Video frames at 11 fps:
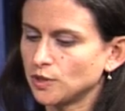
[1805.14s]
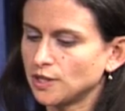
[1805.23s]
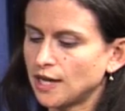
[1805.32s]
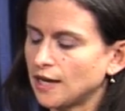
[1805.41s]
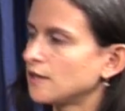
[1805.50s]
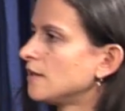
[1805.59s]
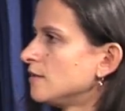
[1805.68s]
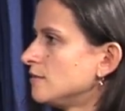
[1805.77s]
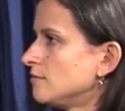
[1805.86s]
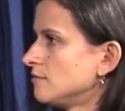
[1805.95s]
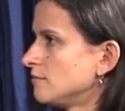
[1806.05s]
get
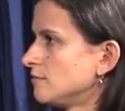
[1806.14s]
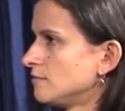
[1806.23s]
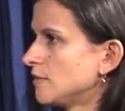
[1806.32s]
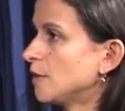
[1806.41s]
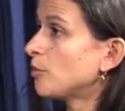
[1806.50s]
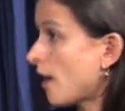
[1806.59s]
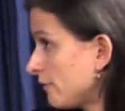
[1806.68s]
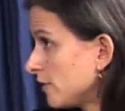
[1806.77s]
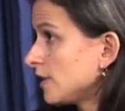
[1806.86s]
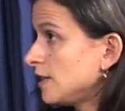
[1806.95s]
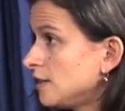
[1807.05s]
a
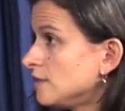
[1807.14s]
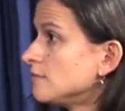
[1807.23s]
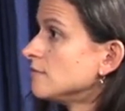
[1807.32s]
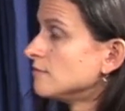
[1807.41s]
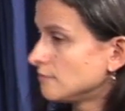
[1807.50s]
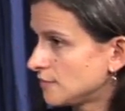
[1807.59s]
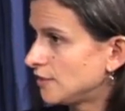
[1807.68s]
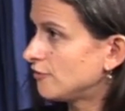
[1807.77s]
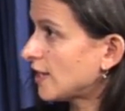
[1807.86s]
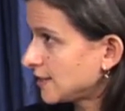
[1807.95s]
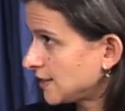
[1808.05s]
privately
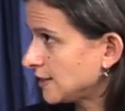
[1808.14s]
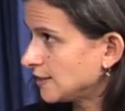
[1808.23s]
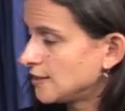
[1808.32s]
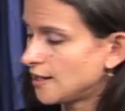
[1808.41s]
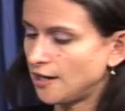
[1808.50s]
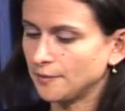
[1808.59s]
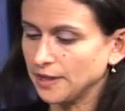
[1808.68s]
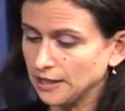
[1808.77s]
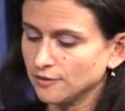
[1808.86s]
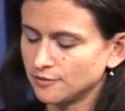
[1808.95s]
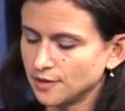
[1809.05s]
invested, um, a,
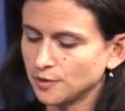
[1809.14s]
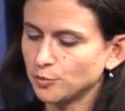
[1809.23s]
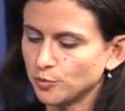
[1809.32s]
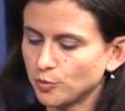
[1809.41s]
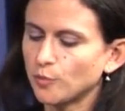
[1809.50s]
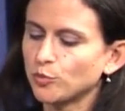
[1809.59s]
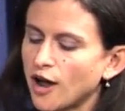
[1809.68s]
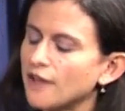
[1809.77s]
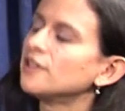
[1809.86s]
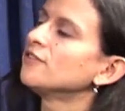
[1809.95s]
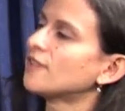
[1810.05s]
a
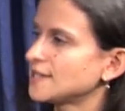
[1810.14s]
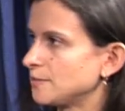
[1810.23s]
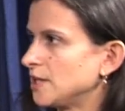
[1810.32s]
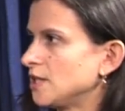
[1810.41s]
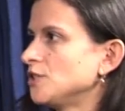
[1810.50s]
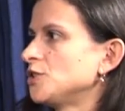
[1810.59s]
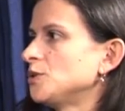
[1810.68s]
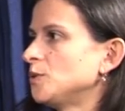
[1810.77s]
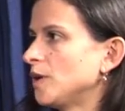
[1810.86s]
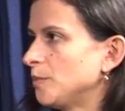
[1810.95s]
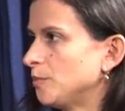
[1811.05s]
private investment into
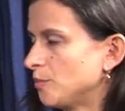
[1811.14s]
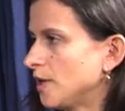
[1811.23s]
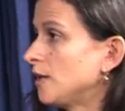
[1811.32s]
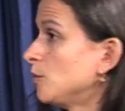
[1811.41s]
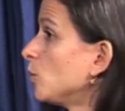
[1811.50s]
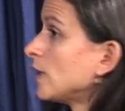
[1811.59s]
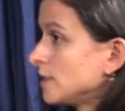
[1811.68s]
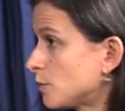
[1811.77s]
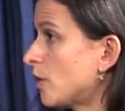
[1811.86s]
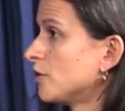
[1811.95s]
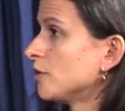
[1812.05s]
a, a
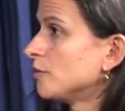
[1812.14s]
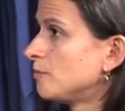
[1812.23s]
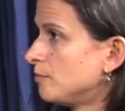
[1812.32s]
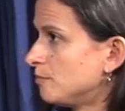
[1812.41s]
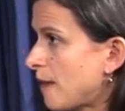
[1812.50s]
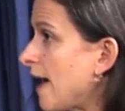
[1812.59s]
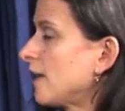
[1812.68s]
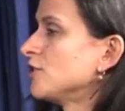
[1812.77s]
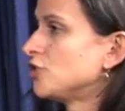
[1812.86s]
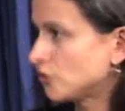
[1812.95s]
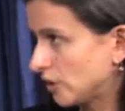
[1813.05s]
wastewater
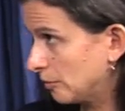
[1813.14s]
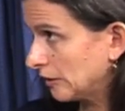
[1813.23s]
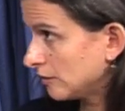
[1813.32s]
package treatment